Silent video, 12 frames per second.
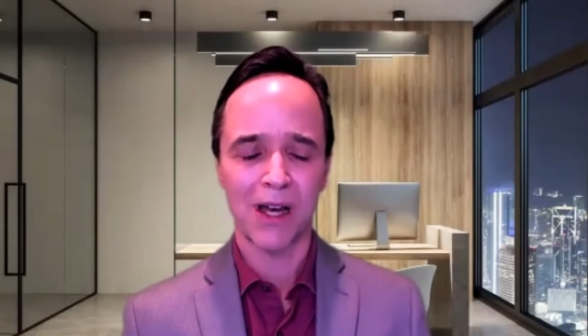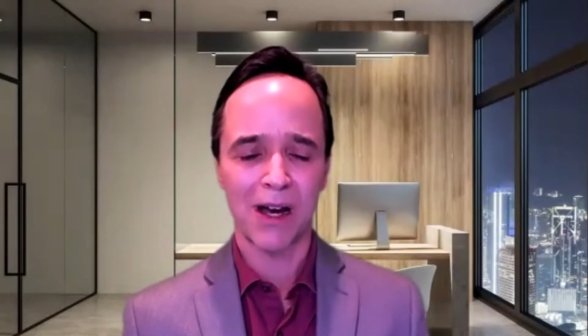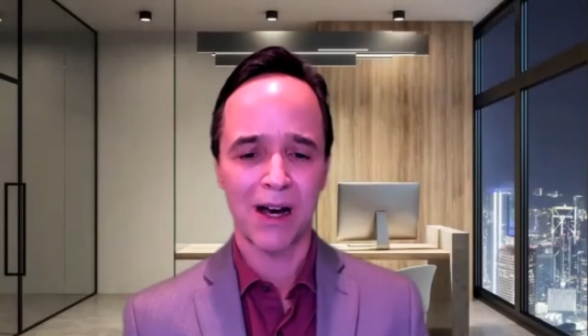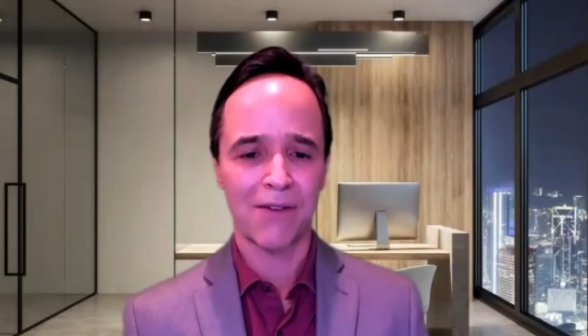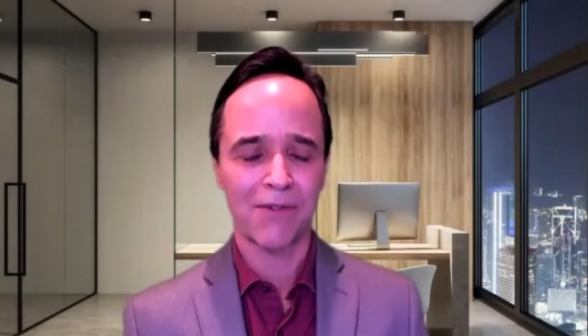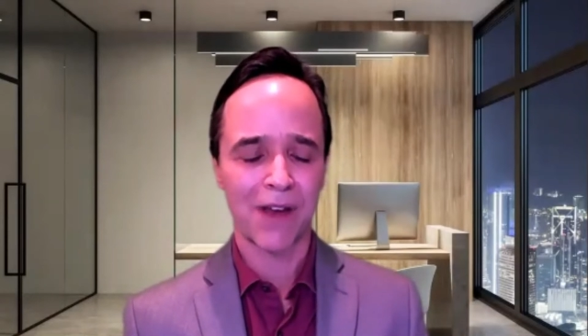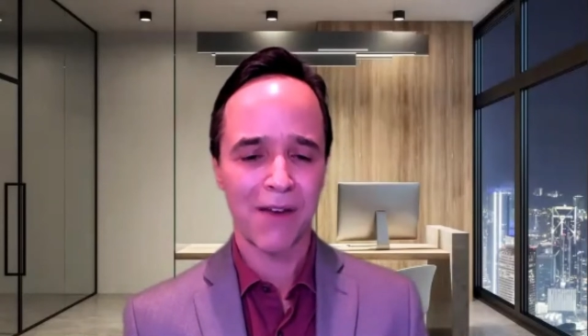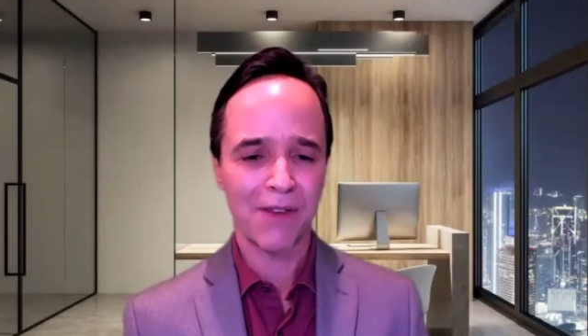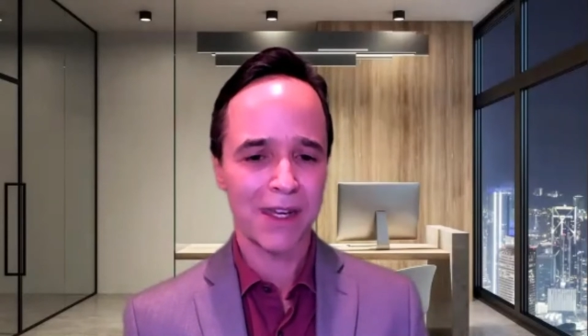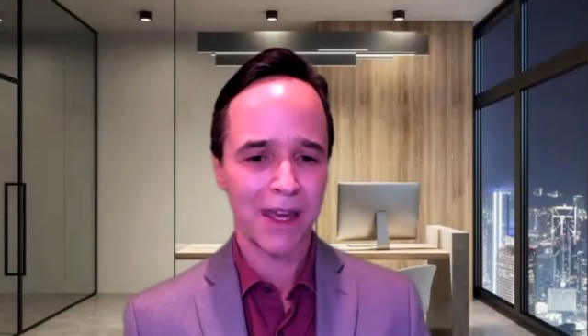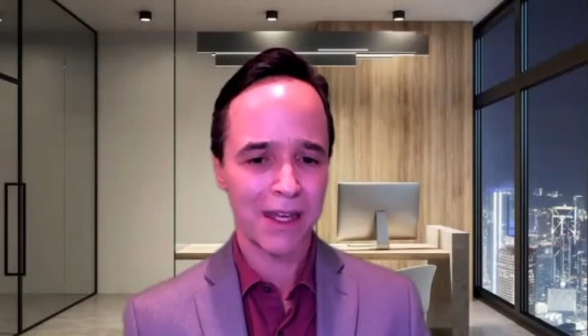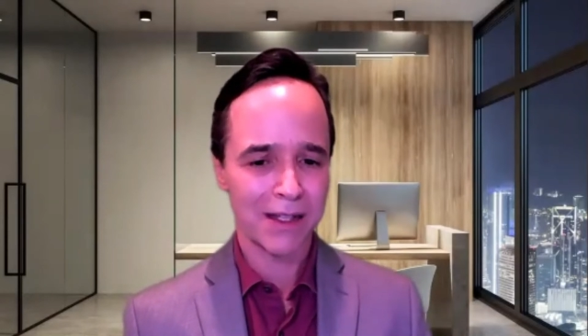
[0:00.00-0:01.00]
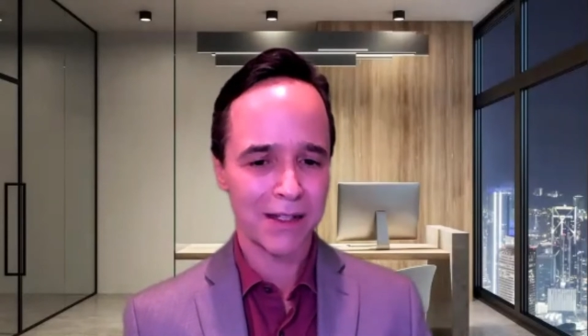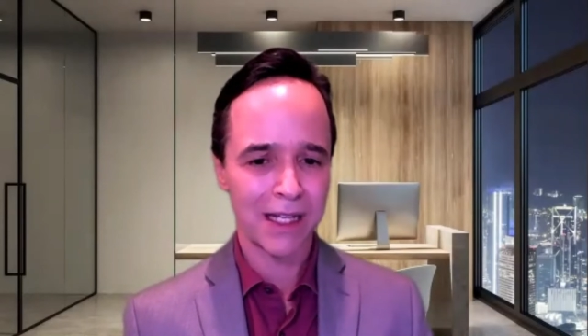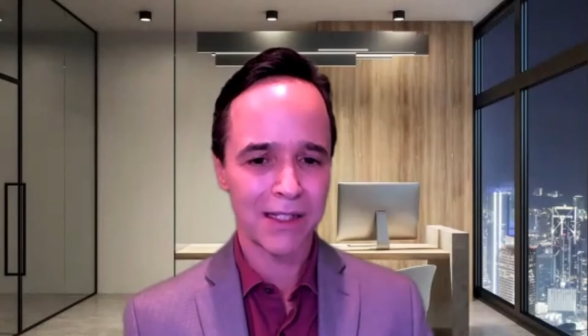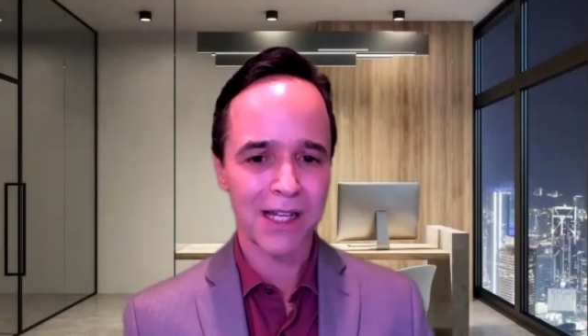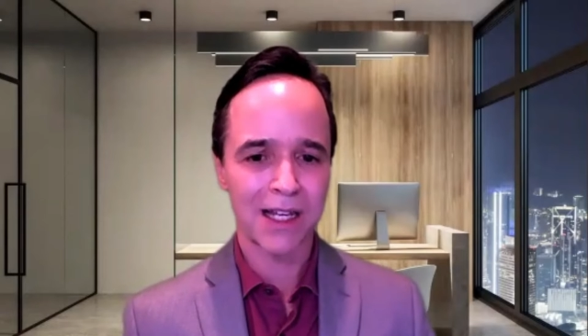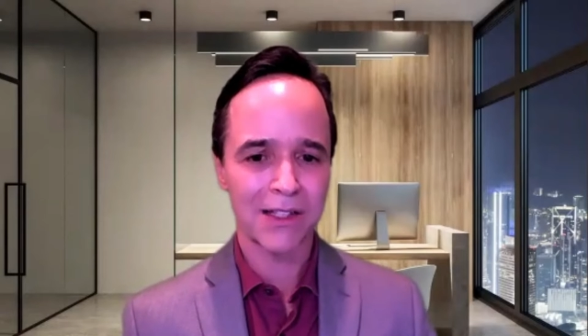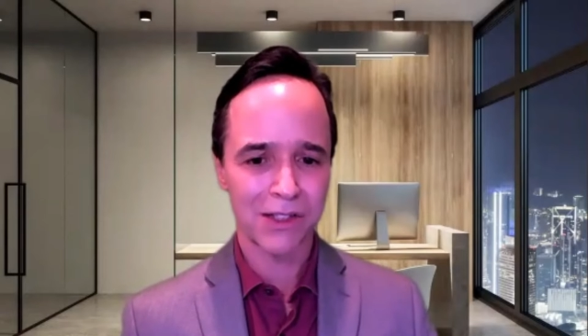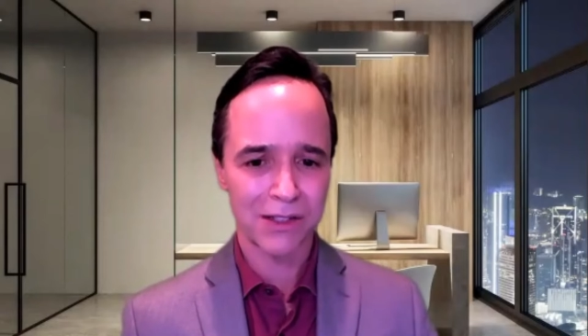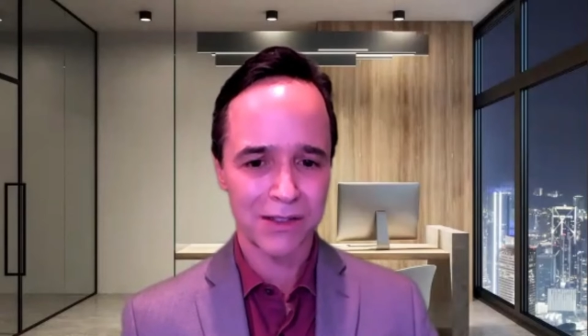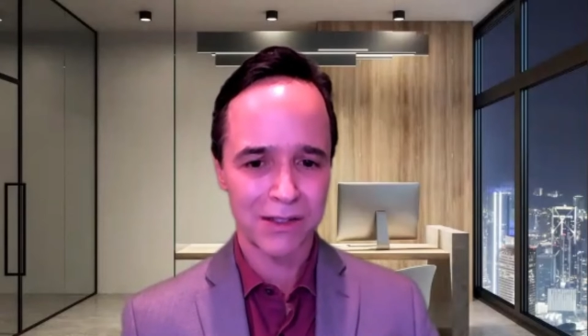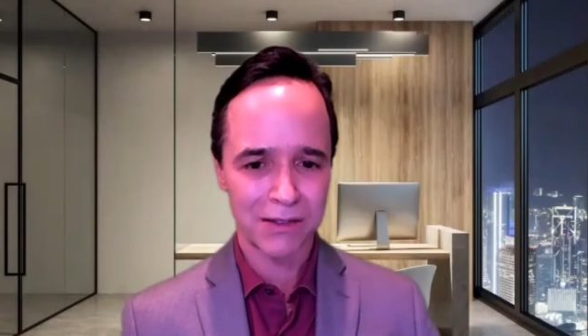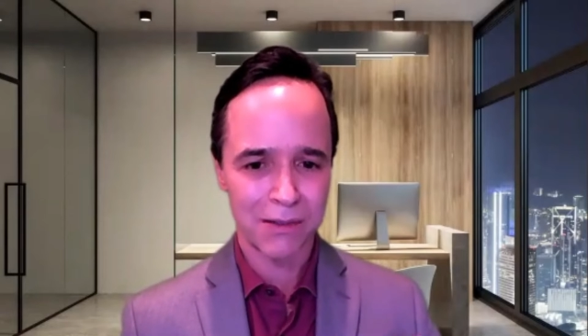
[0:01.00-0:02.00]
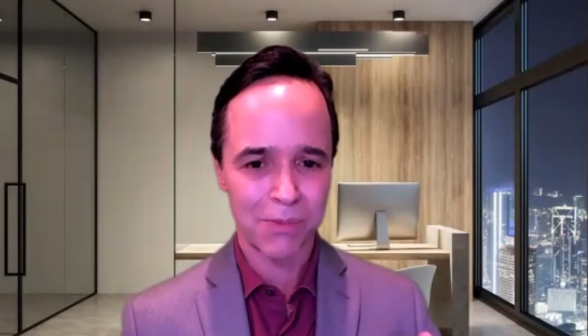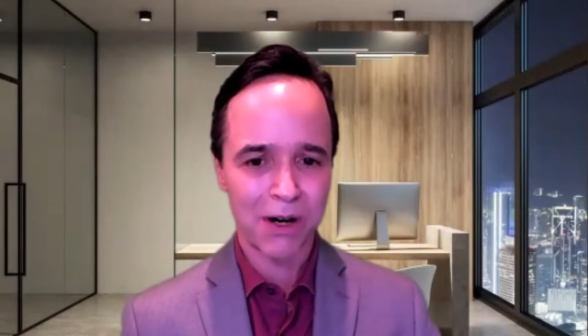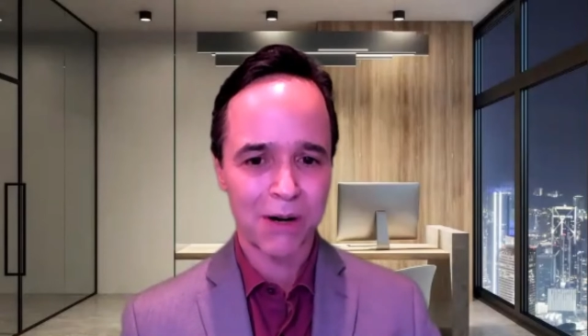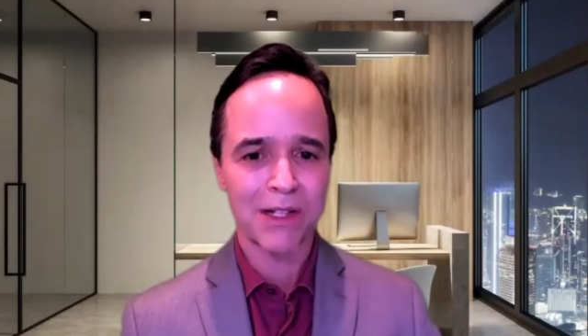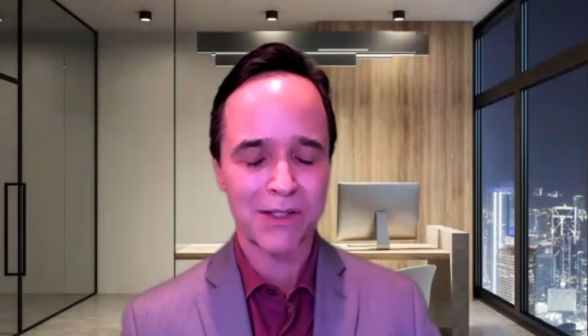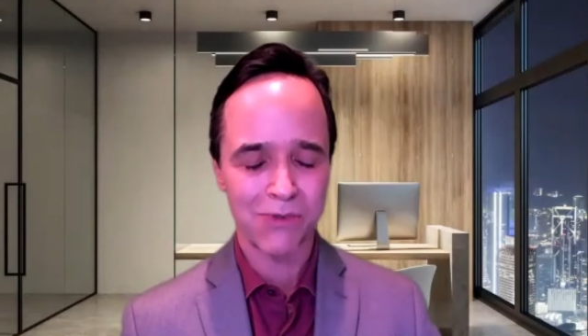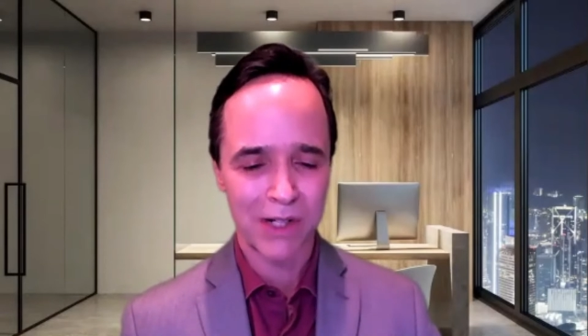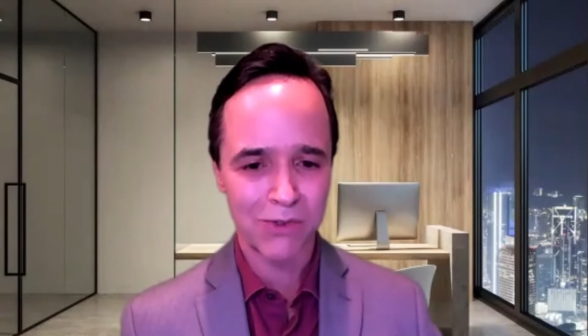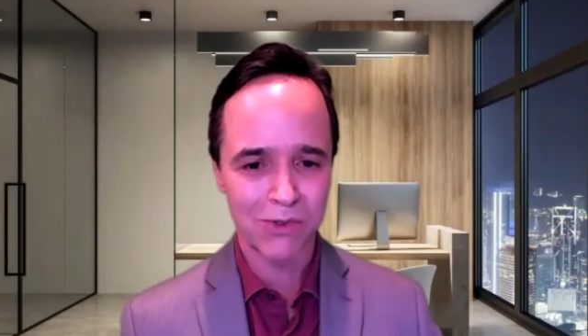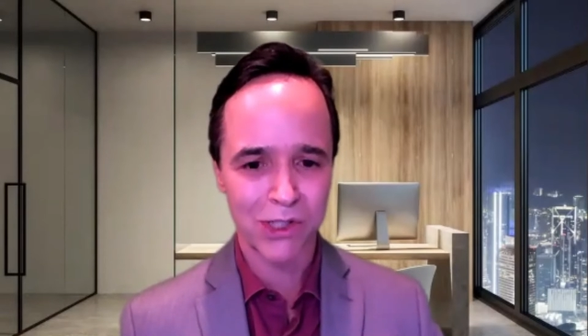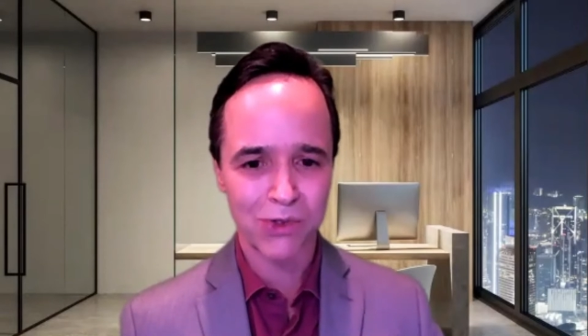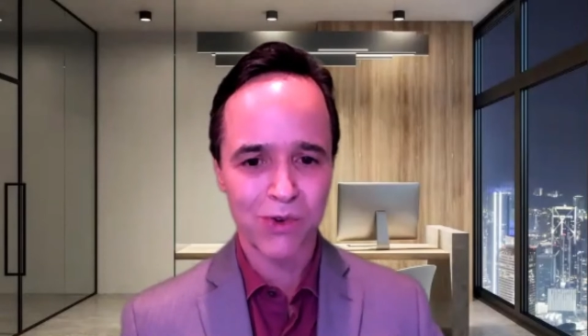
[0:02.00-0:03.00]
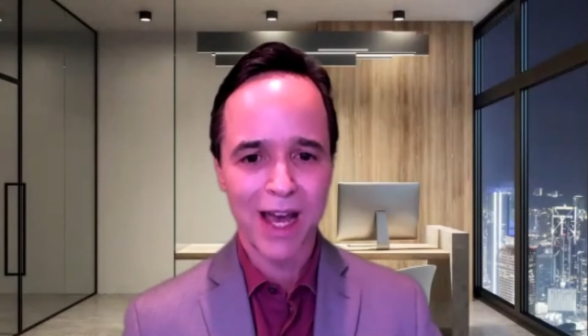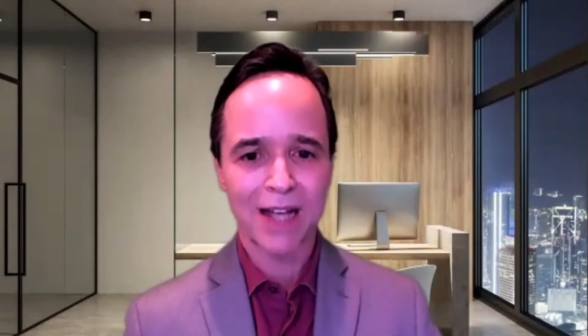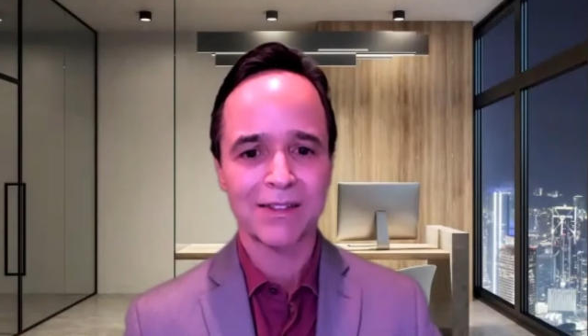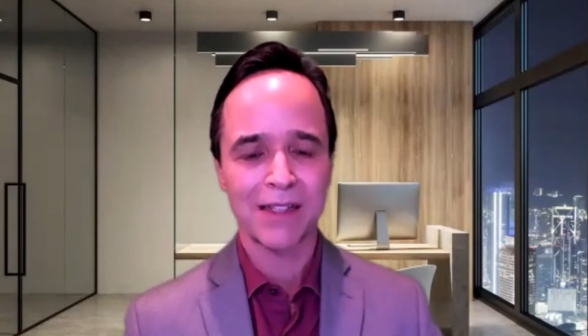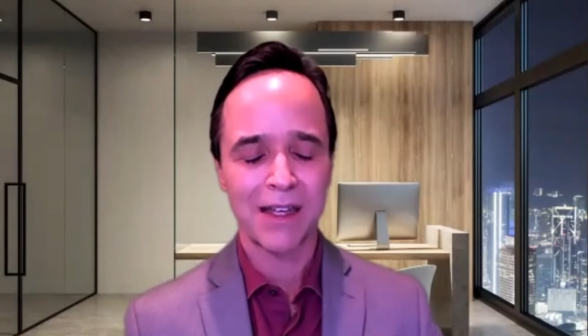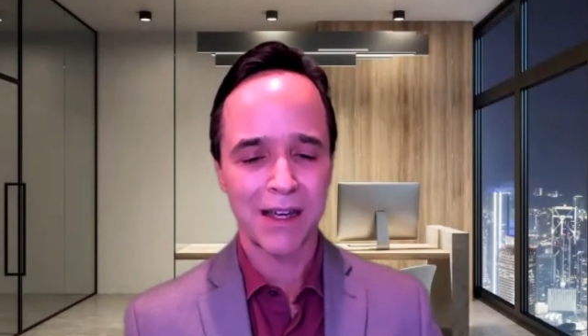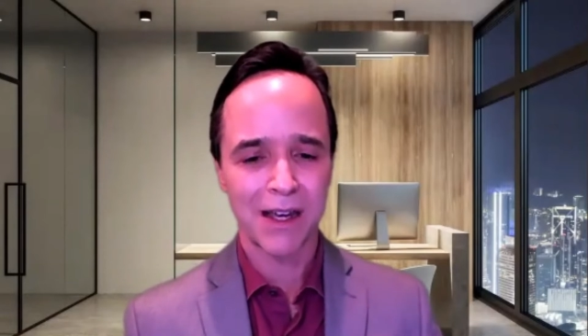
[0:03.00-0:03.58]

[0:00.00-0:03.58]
of having a intelligence department trying to address,